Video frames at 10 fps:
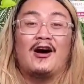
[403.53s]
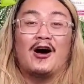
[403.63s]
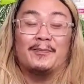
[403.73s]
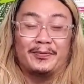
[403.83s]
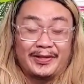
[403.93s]

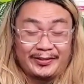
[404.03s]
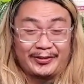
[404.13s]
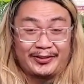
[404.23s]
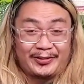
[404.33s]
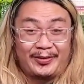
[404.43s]
Upland
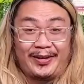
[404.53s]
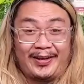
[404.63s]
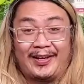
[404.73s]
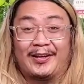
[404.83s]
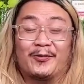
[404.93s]
Nursery
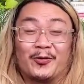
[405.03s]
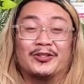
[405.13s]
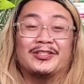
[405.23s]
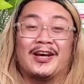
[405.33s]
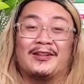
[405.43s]
in
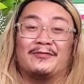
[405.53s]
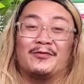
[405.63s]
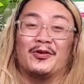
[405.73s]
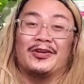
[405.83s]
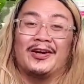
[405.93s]
Orange,
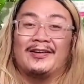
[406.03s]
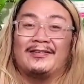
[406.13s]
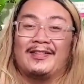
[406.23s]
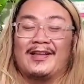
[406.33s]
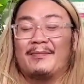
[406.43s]
California,
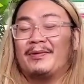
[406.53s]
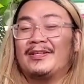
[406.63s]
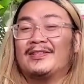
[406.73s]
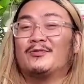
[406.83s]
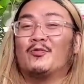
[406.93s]
and that
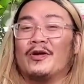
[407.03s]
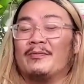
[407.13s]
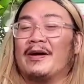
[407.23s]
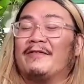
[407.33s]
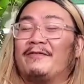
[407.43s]
place is one of
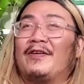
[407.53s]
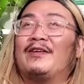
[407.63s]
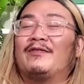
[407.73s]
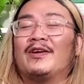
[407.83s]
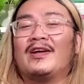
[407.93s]
my
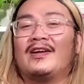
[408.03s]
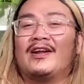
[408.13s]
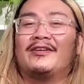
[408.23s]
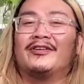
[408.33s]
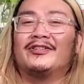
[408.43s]
favorite
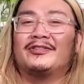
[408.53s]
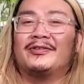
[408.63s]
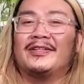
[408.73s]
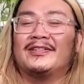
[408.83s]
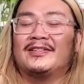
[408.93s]

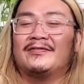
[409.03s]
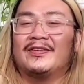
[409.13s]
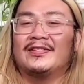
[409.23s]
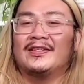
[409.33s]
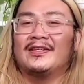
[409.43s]
nurseries to
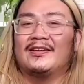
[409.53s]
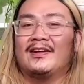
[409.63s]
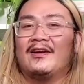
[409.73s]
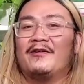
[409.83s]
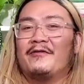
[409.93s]
visit
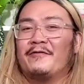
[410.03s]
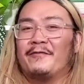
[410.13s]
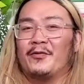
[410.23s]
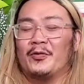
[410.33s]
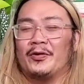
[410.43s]

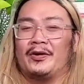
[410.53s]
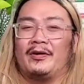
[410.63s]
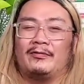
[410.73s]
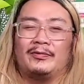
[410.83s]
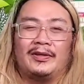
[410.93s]

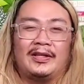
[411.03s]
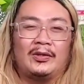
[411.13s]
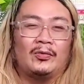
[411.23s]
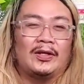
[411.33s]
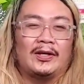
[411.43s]
for really
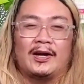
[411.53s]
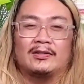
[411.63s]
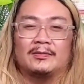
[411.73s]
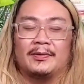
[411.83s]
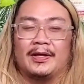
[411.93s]
unique
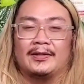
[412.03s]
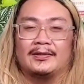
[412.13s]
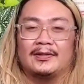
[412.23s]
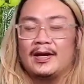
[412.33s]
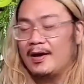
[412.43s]

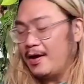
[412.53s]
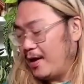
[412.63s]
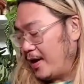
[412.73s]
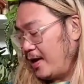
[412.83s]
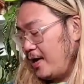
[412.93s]
houseplants.
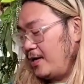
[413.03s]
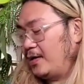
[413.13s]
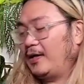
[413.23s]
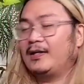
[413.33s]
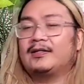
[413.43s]

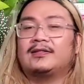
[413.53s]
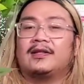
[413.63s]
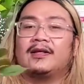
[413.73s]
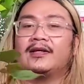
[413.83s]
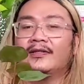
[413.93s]
And it is
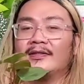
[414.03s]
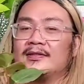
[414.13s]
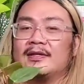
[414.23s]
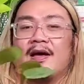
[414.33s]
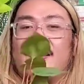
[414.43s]
this
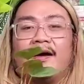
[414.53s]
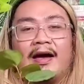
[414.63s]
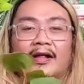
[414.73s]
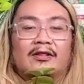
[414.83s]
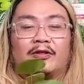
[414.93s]

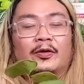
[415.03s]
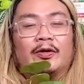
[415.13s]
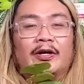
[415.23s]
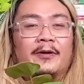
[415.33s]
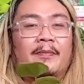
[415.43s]

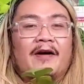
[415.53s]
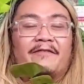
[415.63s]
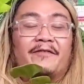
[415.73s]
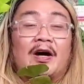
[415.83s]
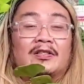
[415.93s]
Anthurium
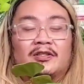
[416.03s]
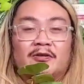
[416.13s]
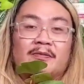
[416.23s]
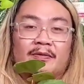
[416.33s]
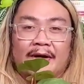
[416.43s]

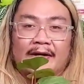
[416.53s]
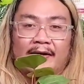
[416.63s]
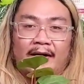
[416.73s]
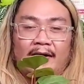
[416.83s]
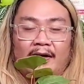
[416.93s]

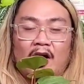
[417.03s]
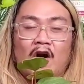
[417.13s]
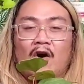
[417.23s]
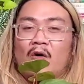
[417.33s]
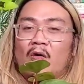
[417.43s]
Faustomirandae,
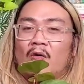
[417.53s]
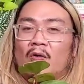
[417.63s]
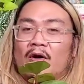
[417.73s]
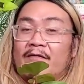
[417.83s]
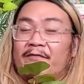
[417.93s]

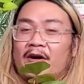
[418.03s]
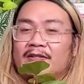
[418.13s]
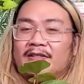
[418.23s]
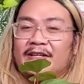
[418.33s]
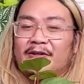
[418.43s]
or
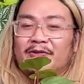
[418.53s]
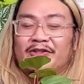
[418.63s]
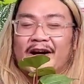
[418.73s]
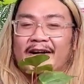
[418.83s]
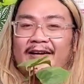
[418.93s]
Faustinos
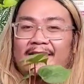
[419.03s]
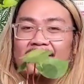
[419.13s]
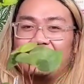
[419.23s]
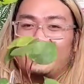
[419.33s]
giant.